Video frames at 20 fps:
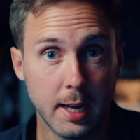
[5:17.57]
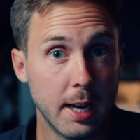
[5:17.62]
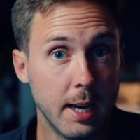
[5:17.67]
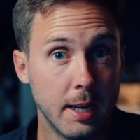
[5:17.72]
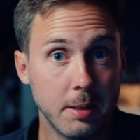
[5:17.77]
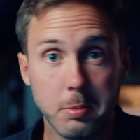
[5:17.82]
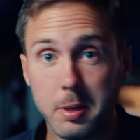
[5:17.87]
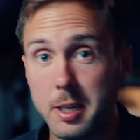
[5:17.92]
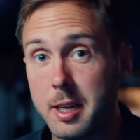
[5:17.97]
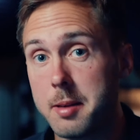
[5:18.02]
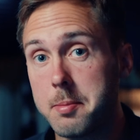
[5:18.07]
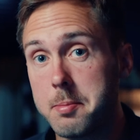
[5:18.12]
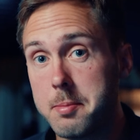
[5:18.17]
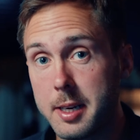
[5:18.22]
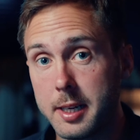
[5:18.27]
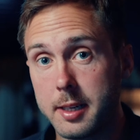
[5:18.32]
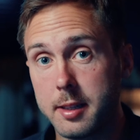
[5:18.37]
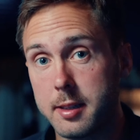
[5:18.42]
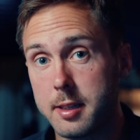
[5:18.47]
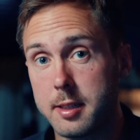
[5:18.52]
And when I
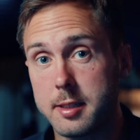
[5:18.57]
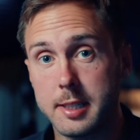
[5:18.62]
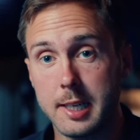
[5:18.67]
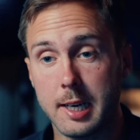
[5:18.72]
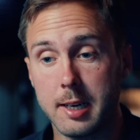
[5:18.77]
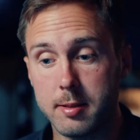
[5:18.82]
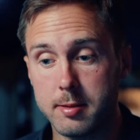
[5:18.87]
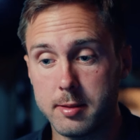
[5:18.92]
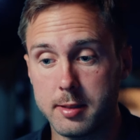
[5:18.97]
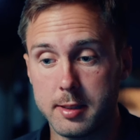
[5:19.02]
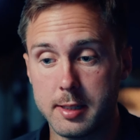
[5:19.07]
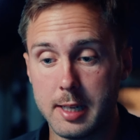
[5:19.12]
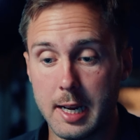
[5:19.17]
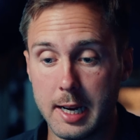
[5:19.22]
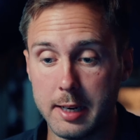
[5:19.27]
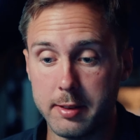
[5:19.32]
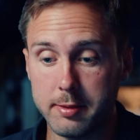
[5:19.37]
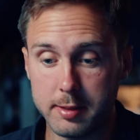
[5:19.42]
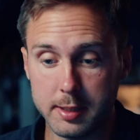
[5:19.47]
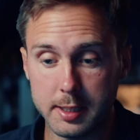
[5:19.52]
made the sounds, I
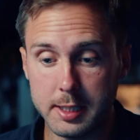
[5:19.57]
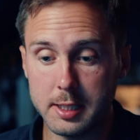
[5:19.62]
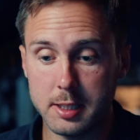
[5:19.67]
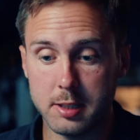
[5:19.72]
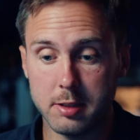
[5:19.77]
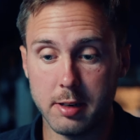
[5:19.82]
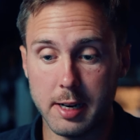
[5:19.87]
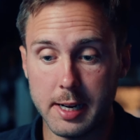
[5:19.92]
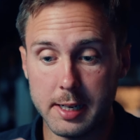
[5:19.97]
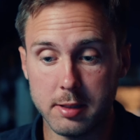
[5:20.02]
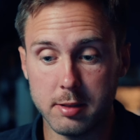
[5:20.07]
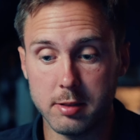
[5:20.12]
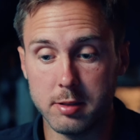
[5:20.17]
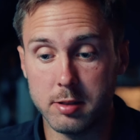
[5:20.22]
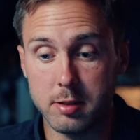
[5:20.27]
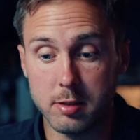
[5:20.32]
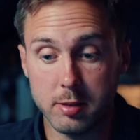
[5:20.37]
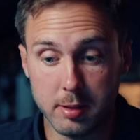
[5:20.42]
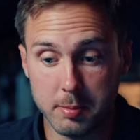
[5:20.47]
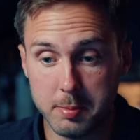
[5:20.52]
really tried to
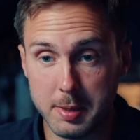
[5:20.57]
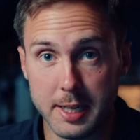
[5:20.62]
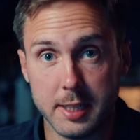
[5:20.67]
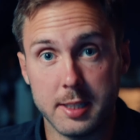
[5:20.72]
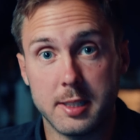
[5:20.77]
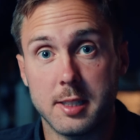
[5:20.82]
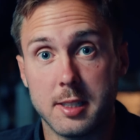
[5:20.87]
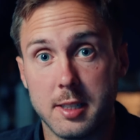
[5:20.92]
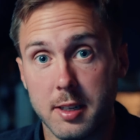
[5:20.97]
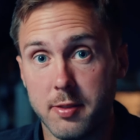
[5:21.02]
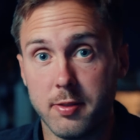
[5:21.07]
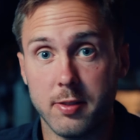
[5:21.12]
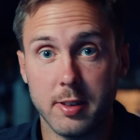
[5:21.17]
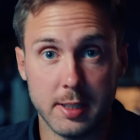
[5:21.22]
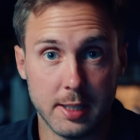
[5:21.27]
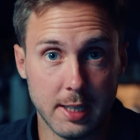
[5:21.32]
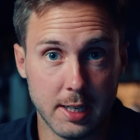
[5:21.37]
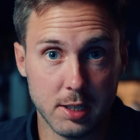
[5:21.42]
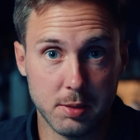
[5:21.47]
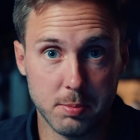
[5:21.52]
do them as
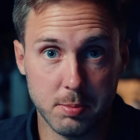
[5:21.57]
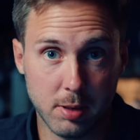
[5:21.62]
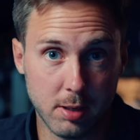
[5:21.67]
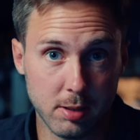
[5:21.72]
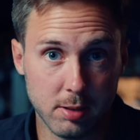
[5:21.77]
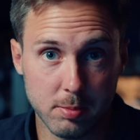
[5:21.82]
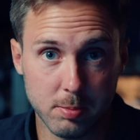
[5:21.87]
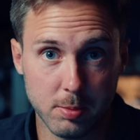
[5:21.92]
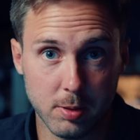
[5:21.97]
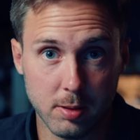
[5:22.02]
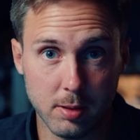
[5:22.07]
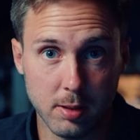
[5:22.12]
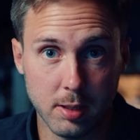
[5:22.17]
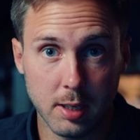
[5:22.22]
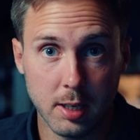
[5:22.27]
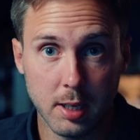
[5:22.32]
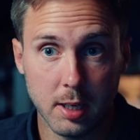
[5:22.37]
different as possible,